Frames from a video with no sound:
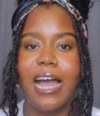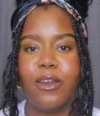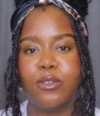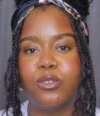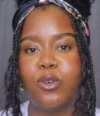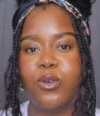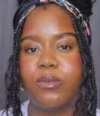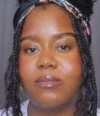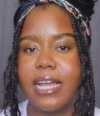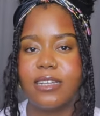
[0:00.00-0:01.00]
and
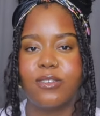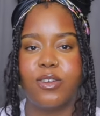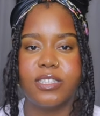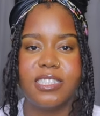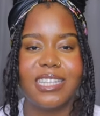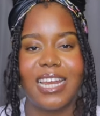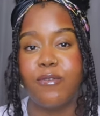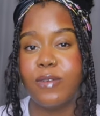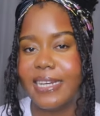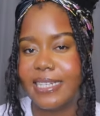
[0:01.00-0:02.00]
also like courses that
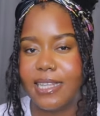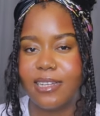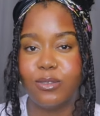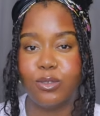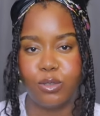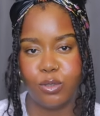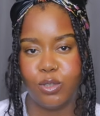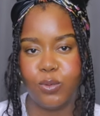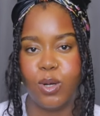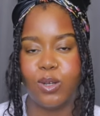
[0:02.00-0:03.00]
are related to
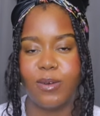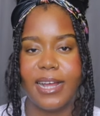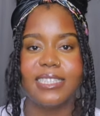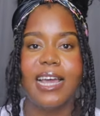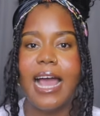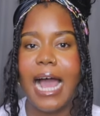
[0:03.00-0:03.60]
social work, right?